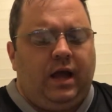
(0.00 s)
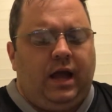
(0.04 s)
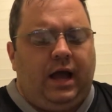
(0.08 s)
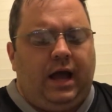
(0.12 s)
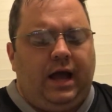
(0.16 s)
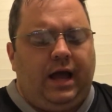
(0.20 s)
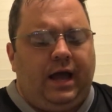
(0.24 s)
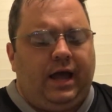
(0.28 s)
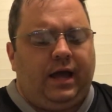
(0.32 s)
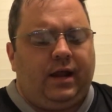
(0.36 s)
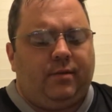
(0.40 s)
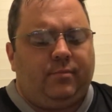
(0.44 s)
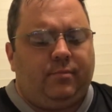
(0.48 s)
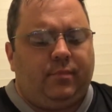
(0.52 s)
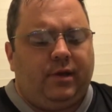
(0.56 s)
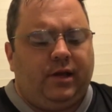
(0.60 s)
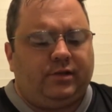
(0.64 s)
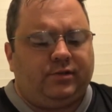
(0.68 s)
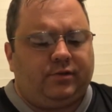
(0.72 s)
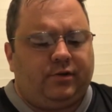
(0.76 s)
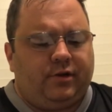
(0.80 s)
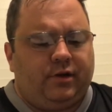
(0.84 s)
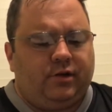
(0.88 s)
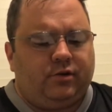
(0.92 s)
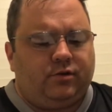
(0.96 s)
I had a
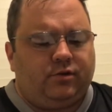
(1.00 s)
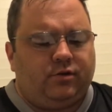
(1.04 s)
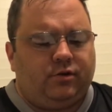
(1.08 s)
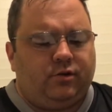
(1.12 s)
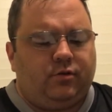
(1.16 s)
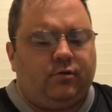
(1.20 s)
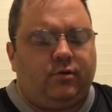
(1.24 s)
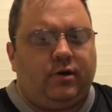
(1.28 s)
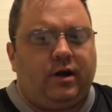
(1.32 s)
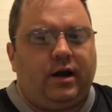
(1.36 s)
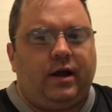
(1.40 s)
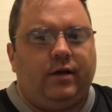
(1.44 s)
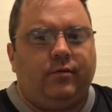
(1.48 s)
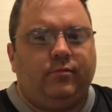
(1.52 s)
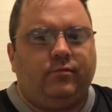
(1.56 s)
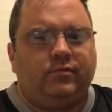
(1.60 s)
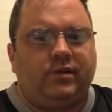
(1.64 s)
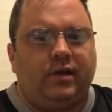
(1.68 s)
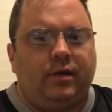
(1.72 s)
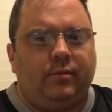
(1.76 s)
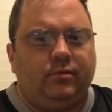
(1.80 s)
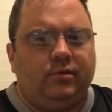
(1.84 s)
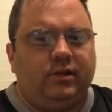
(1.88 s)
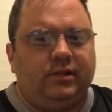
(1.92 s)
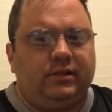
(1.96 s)
major issue. I was
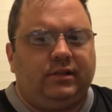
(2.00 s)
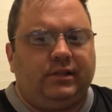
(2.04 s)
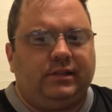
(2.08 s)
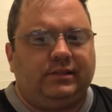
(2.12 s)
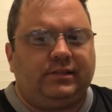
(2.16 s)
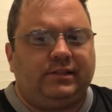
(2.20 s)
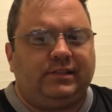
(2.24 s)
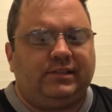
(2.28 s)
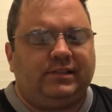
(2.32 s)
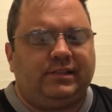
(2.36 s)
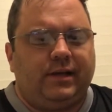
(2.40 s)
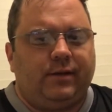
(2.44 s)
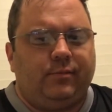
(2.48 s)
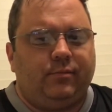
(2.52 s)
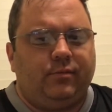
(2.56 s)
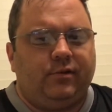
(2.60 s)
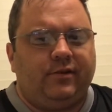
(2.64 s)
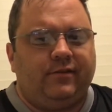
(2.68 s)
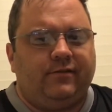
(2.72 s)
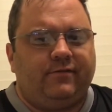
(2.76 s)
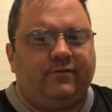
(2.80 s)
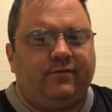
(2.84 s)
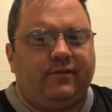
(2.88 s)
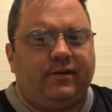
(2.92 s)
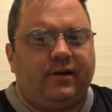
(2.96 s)
able to disassemble
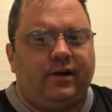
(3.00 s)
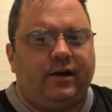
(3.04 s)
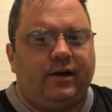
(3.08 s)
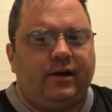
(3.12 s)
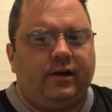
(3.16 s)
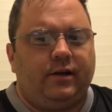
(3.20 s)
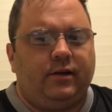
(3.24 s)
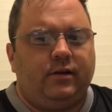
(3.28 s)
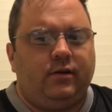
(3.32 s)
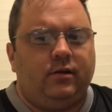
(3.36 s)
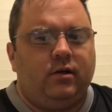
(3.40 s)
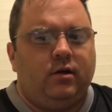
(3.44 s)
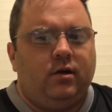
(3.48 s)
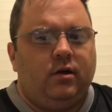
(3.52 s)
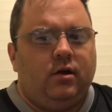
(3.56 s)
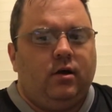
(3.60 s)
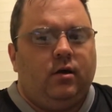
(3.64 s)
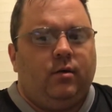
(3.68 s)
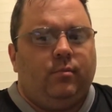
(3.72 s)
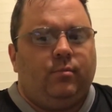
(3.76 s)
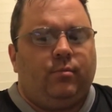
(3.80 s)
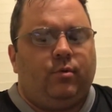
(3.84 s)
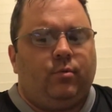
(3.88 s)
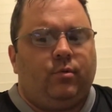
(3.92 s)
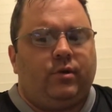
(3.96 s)
it fine,
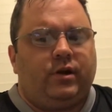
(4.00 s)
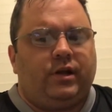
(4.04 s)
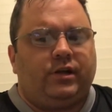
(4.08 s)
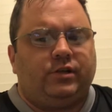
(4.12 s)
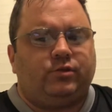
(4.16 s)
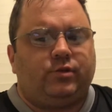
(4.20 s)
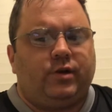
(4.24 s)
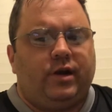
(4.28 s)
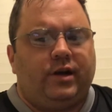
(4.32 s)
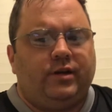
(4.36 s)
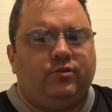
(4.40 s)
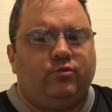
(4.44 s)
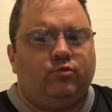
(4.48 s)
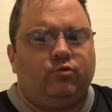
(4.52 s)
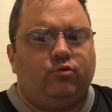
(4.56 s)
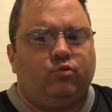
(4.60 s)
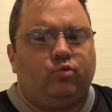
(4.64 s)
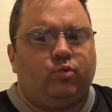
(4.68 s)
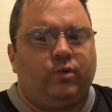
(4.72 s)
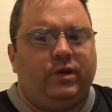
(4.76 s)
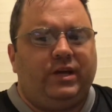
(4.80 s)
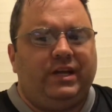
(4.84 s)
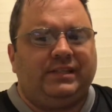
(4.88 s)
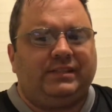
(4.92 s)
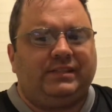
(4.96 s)
but when I tried to
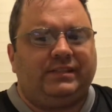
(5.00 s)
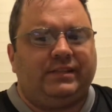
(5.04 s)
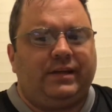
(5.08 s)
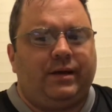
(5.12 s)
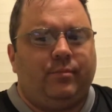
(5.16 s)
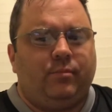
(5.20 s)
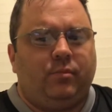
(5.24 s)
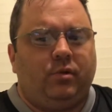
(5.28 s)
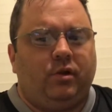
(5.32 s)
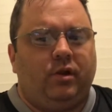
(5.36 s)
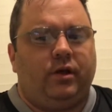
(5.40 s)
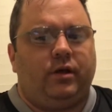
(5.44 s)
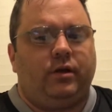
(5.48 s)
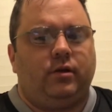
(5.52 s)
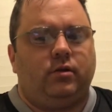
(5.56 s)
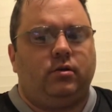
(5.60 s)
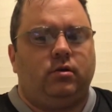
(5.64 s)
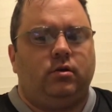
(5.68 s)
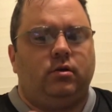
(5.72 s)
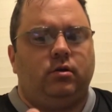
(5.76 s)
reassemble it,